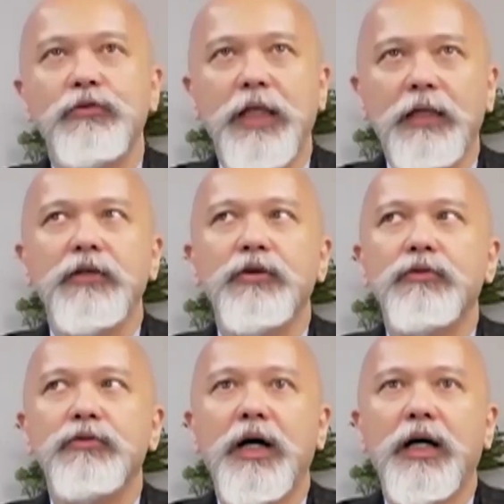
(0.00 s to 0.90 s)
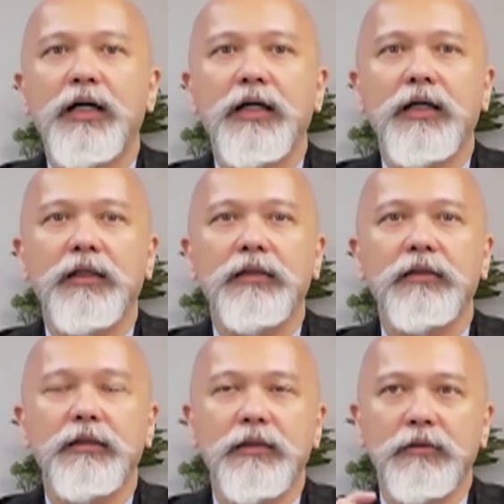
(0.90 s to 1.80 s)
tell you
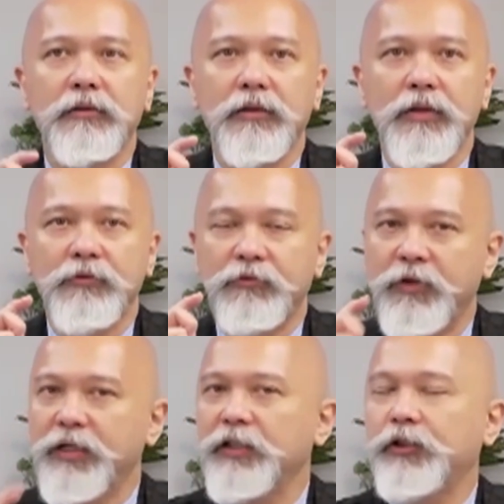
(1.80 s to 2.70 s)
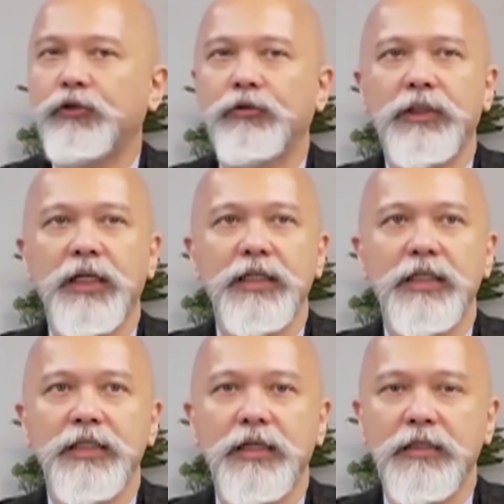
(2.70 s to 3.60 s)
very shortly
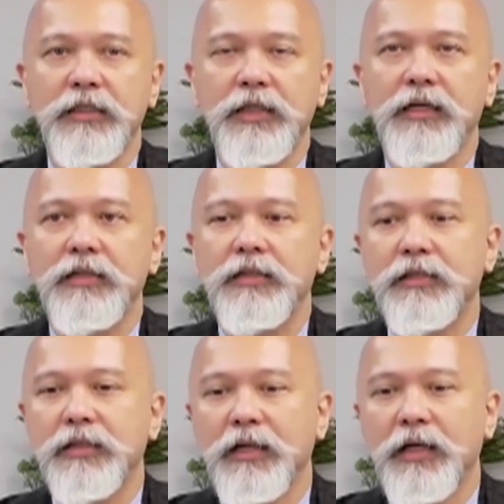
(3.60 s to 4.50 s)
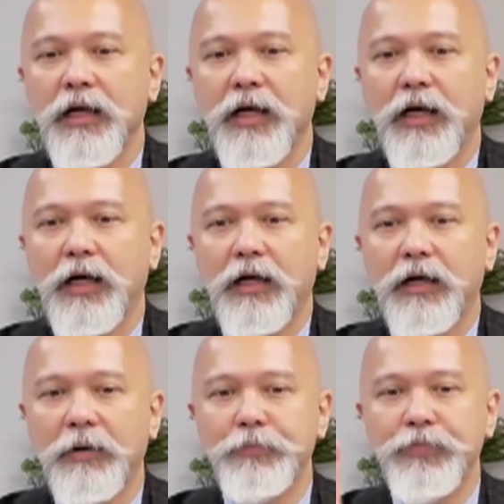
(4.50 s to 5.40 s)
the success.
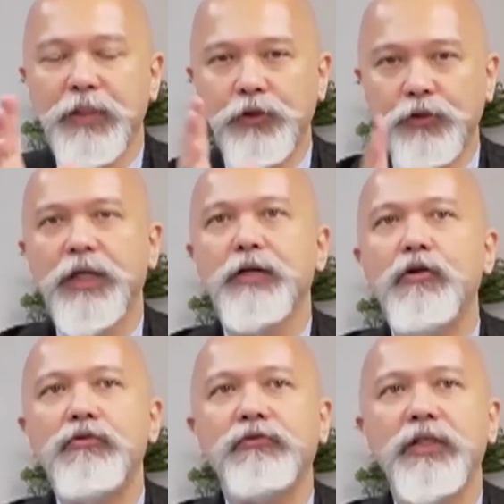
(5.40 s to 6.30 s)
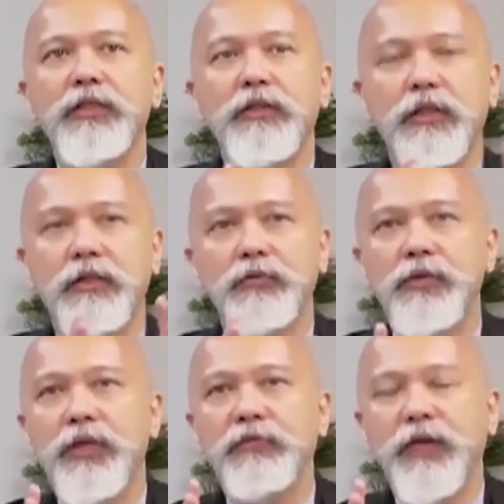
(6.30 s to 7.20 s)
During COVID,
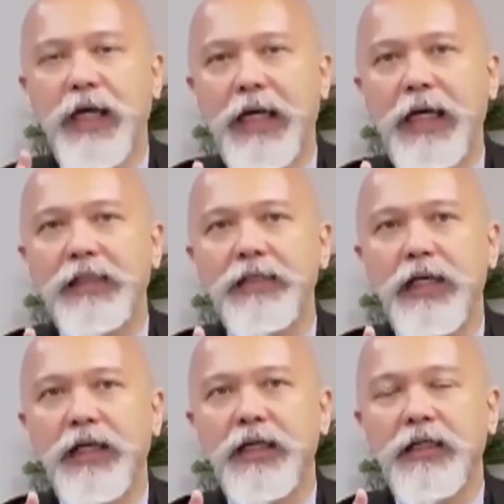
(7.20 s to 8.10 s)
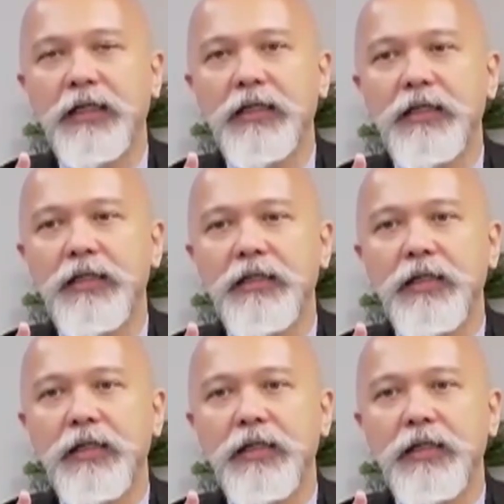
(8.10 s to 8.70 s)
we've had a